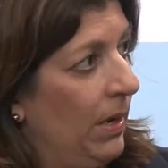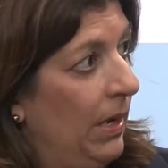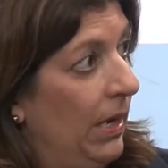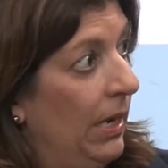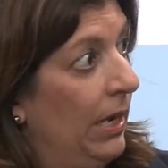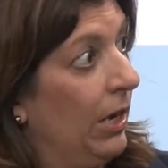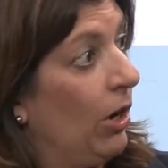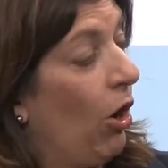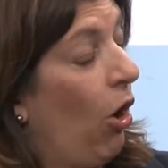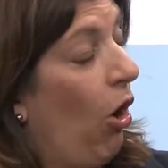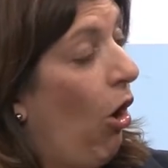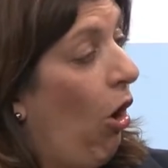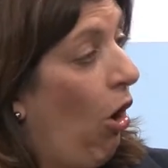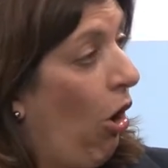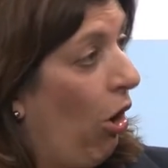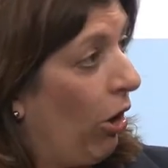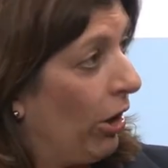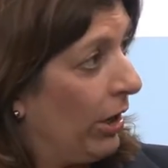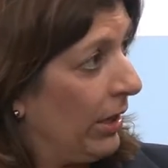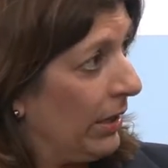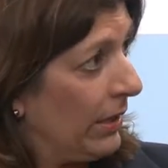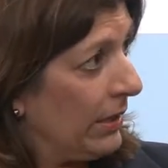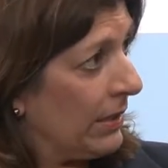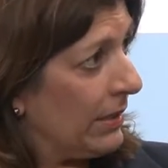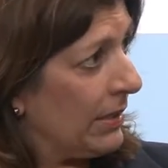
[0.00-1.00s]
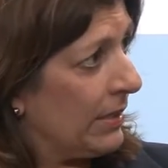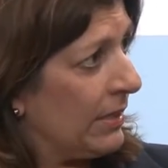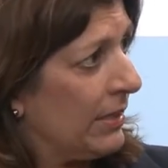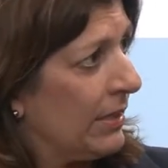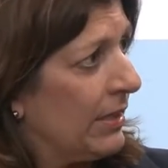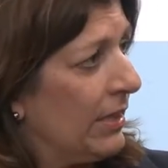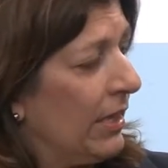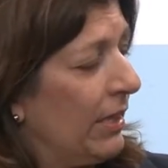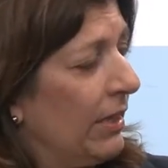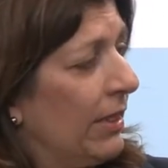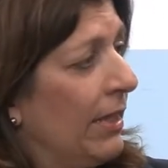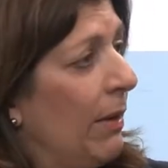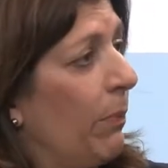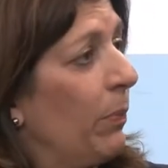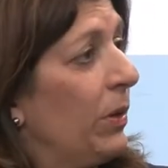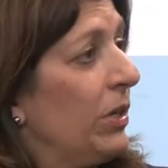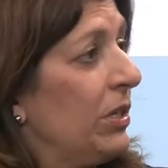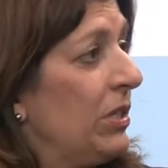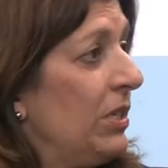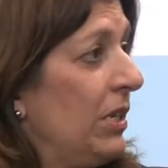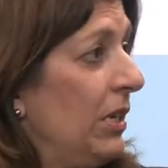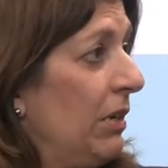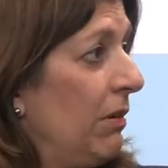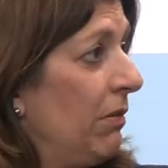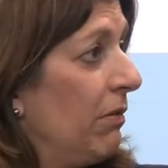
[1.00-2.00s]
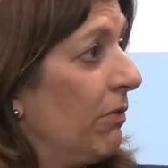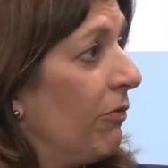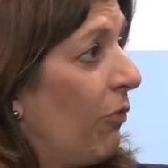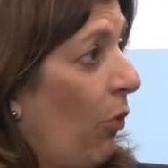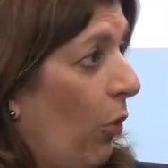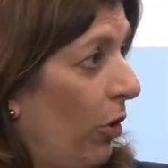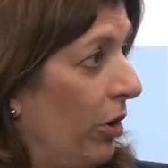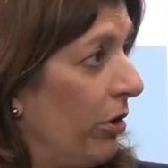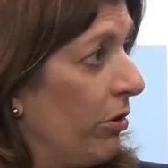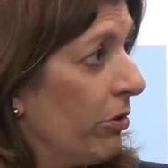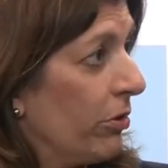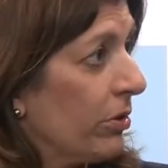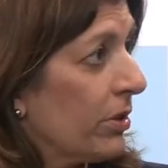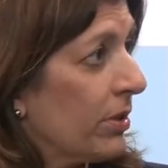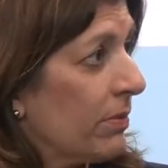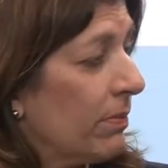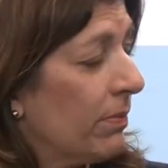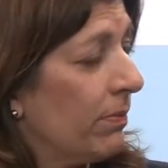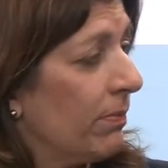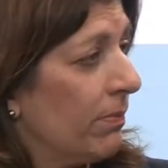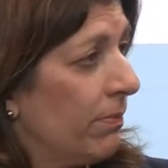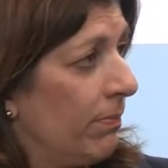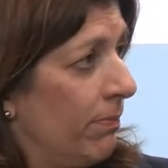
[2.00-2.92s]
in August than we'd seen 4 years